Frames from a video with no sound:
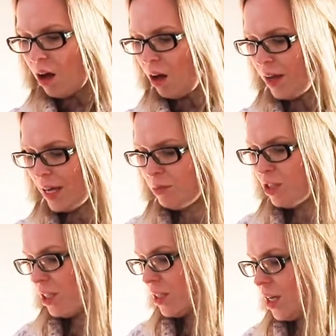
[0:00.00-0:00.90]
I am
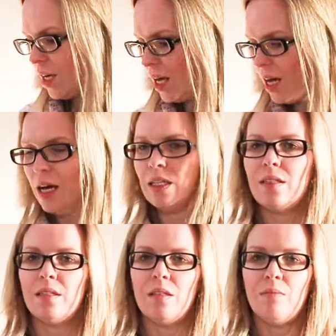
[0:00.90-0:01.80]
just going to add
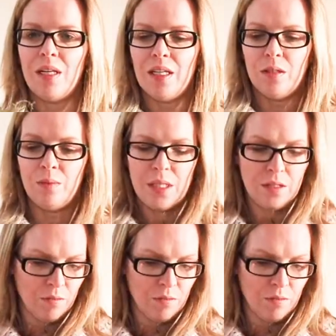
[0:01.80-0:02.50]
some little bits